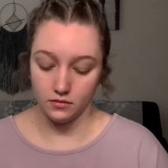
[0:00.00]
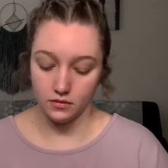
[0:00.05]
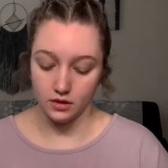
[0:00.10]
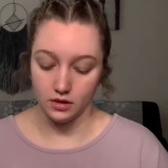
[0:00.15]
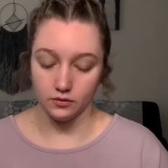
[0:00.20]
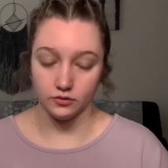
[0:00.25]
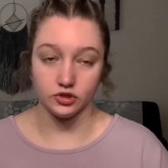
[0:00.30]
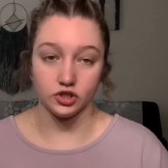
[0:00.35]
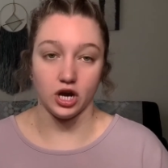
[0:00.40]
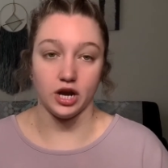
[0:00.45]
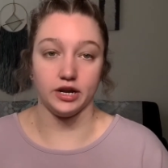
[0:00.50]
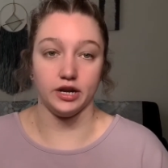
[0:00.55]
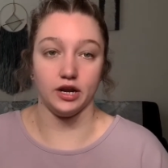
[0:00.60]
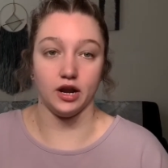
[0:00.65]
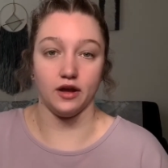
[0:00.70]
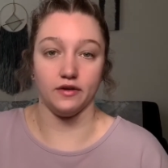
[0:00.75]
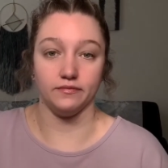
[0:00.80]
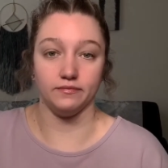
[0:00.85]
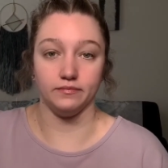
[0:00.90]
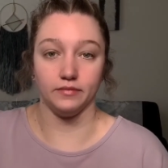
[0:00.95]
Trying to
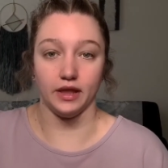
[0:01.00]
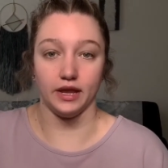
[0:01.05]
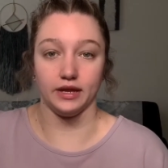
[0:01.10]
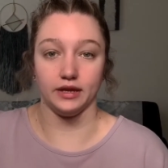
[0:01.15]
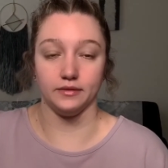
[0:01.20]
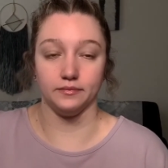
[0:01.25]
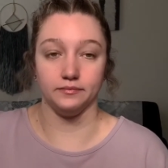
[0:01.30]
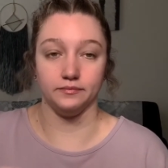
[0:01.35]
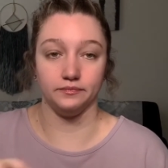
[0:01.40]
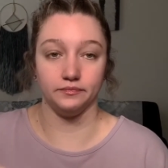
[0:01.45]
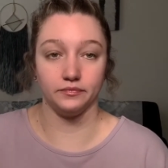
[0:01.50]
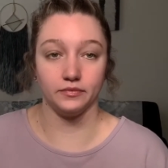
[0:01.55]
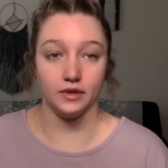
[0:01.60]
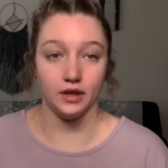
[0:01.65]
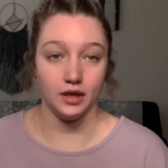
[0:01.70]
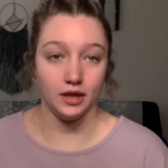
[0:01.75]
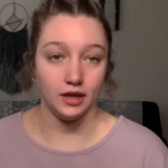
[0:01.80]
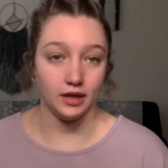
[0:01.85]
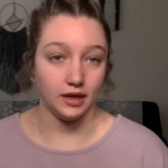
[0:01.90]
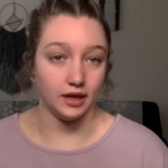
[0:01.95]
not like
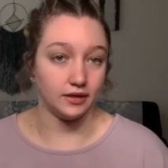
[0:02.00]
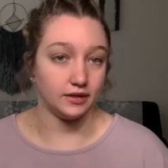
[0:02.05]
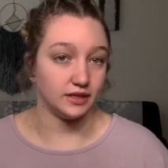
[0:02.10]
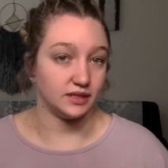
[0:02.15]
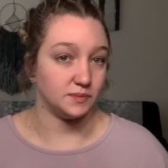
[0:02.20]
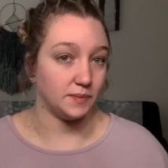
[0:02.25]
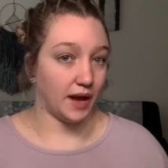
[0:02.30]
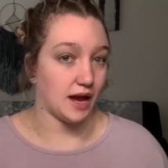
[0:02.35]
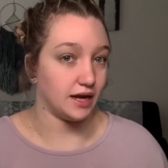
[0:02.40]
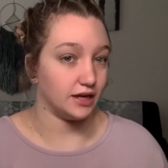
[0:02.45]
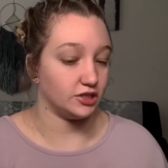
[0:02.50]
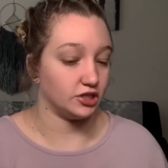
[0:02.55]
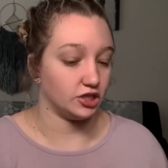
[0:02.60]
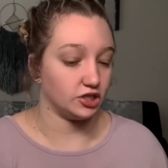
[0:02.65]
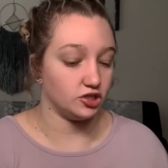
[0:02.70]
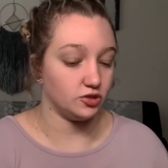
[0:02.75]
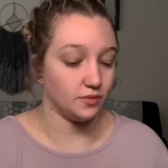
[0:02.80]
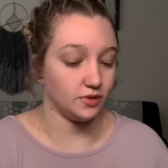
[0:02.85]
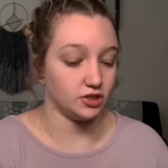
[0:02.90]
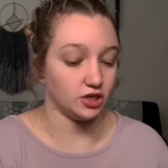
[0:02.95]
get this packaging
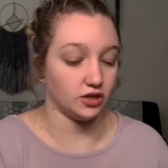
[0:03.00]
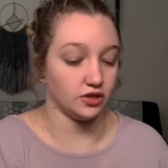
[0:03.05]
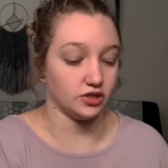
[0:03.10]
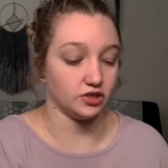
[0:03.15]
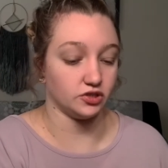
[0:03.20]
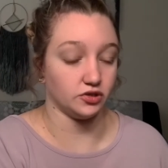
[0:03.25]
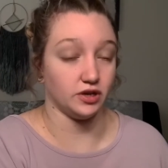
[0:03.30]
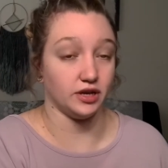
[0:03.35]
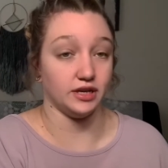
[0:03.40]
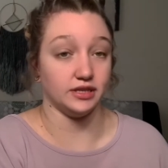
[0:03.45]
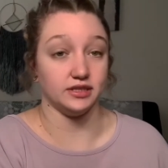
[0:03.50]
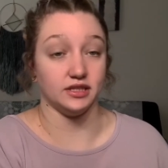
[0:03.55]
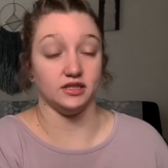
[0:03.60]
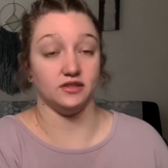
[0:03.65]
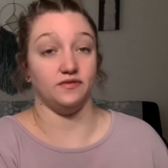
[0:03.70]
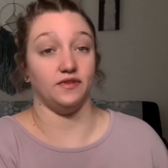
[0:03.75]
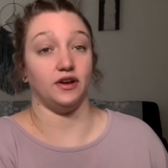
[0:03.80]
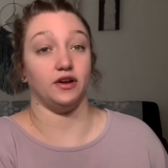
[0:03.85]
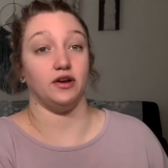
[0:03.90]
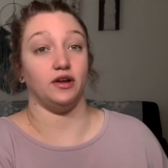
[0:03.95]
too much on the screen because it's
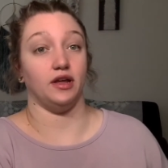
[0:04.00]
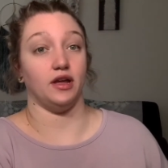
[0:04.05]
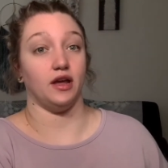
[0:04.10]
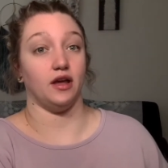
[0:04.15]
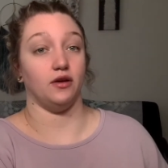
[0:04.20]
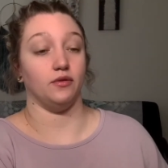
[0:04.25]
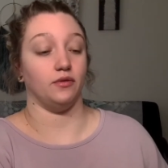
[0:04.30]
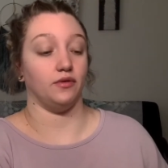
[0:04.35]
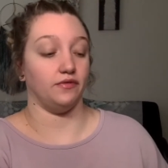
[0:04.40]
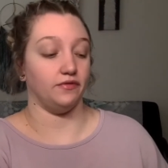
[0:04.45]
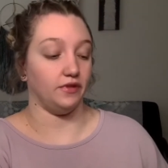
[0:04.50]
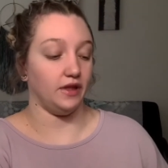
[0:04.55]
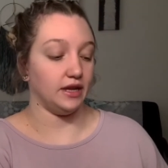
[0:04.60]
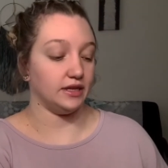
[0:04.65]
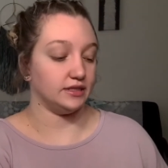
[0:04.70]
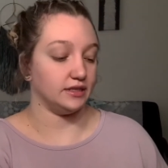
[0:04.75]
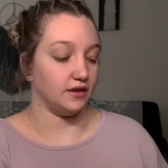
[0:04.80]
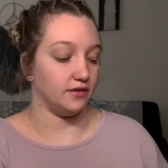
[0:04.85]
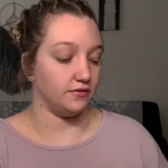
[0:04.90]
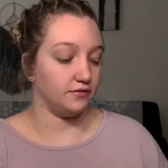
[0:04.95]
very
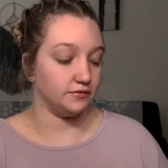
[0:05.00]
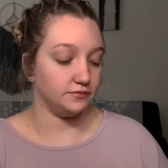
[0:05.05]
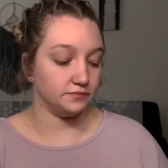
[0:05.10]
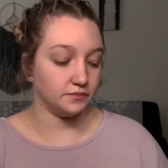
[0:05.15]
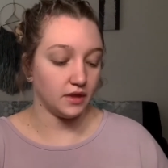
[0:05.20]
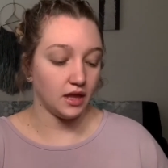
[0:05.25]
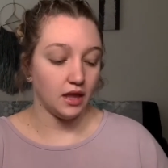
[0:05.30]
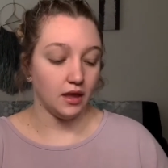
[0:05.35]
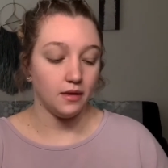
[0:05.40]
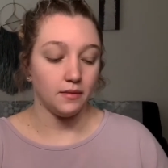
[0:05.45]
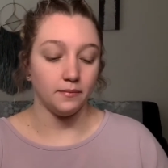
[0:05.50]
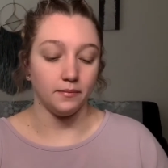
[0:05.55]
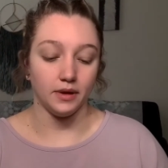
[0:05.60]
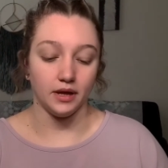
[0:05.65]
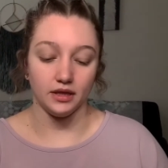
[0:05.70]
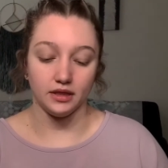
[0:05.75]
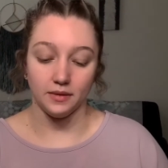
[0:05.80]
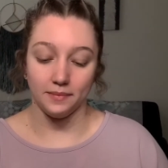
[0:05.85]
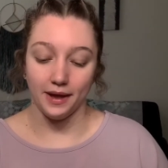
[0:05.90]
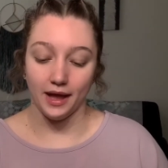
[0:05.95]
reflective.
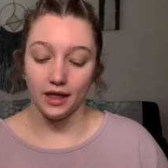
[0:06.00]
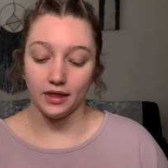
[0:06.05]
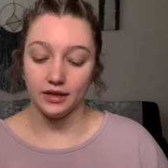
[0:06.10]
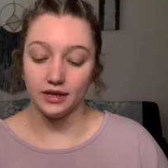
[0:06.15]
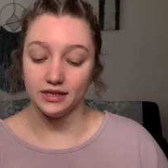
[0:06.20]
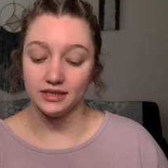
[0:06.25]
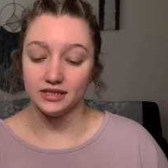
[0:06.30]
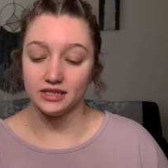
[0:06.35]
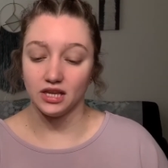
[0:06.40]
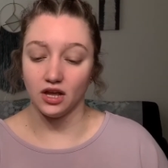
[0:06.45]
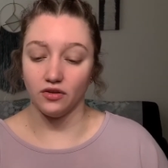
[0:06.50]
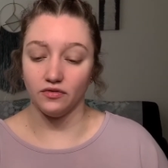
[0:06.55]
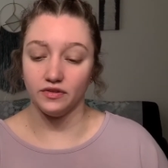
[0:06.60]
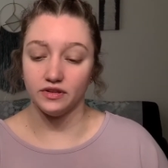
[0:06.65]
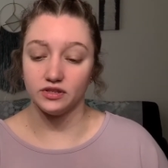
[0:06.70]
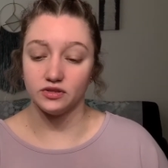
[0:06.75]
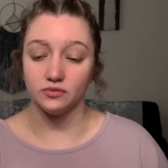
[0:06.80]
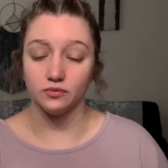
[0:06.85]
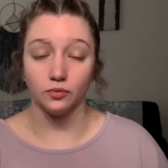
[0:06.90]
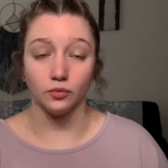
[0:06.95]
But the palette itself
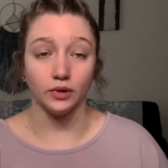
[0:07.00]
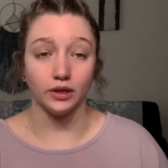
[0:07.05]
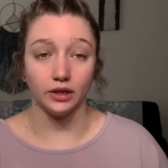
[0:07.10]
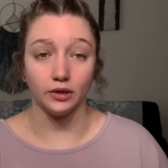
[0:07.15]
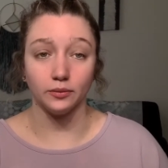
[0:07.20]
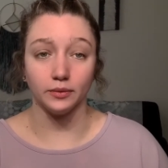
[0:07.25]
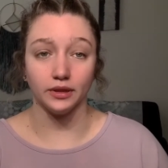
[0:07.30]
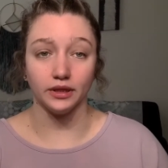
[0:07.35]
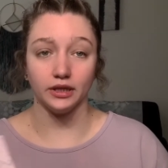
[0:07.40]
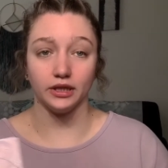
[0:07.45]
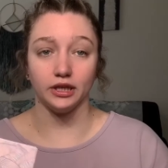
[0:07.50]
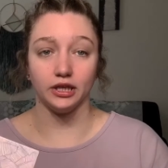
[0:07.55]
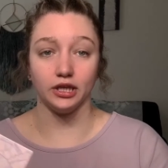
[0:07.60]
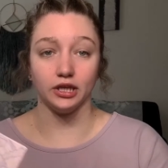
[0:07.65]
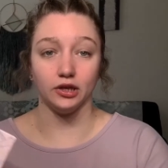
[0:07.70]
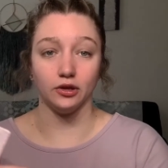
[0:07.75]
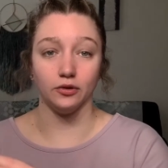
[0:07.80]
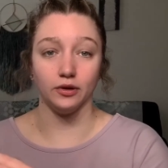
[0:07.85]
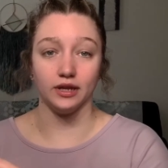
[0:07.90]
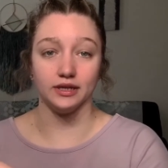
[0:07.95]
is really
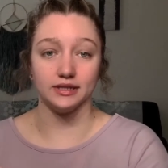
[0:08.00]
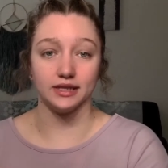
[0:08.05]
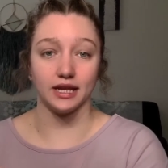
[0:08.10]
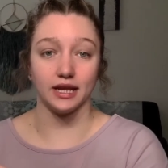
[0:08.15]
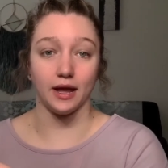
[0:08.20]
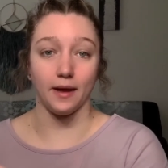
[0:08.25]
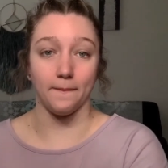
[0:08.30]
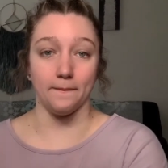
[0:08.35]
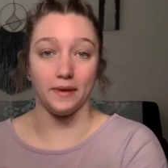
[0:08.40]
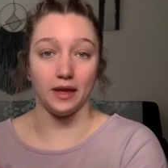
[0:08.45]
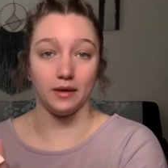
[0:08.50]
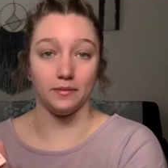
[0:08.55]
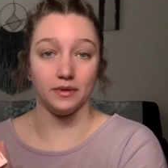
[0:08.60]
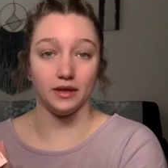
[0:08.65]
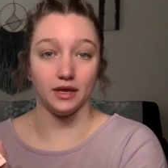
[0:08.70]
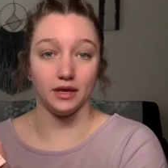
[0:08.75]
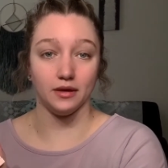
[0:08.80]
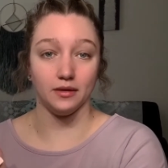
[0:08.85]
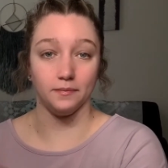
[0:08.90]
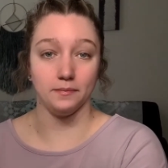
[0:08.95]
cute. It's like a
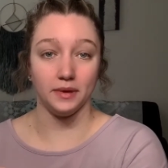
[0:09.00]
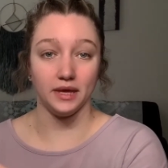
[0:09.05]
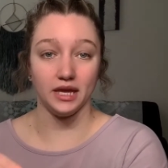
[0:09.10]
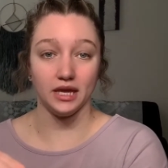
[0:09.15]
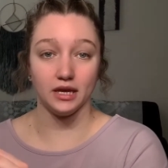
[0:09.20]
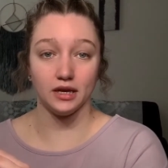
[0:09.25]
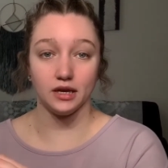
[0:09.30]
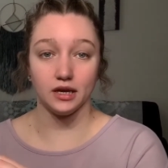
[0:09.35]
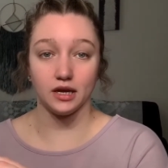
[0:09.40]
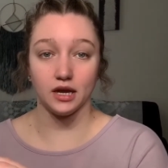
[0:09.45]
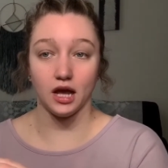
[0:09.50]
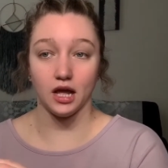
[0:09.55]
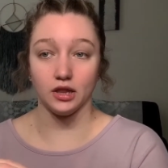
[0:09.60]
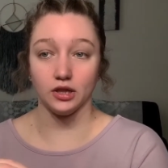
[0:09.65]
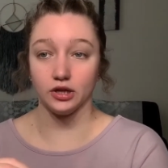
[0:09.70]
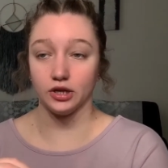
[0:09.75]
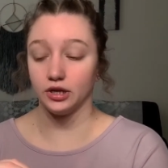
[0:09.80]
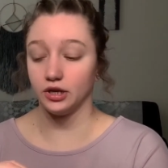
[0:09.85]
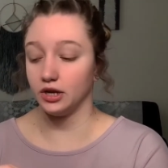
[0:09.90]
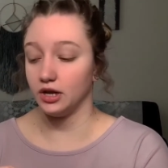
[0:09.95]
baby pink
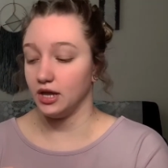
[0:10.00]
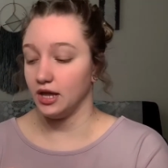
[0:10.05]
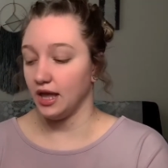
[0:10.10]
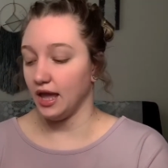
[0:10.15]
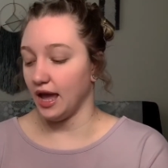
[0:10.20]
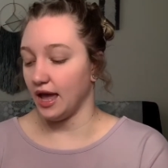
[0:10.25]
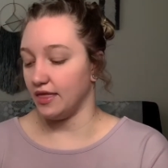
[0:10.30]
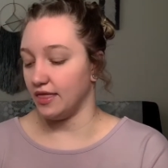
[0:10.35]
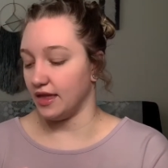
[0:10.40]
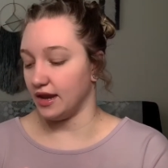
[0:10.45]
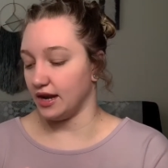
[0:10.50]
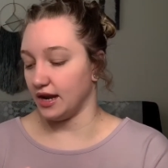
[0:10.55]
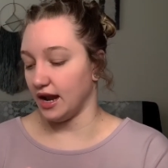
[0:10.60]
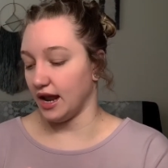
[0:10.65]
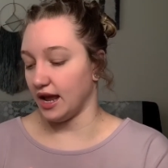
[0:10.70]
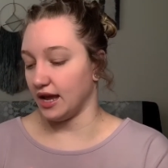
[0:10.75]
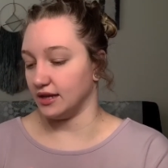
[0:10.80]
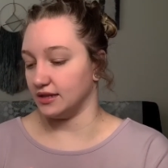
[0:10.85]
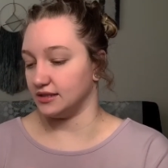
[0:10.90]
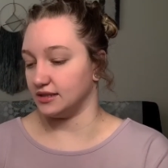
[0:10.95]
color, and then it
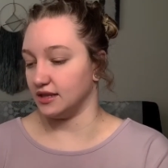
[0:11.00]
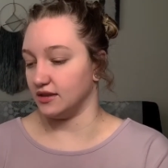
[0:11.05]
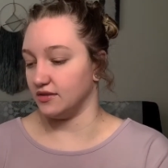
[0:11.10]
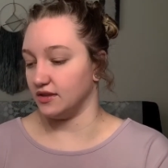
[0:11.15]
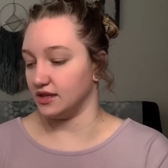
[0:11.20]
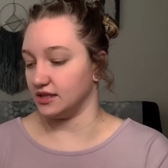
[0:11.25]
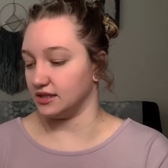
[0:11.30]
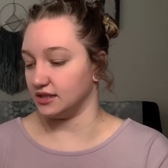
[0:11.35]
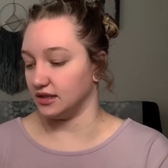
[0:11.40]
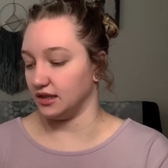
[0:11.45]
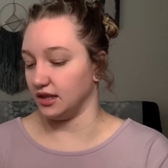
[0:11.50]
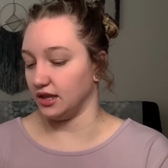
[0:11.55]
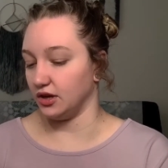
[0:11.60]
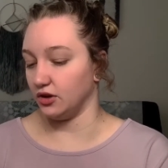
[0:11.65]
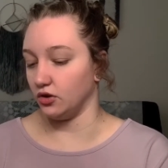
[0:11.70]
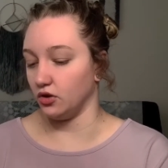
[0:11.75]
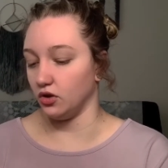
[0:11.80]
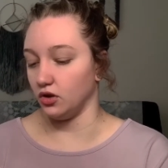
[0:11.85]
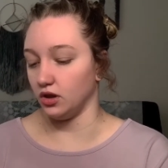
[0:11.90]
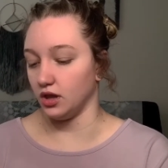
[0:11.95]
has this
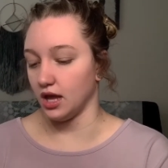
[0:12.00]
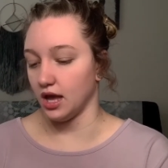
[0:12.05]
little,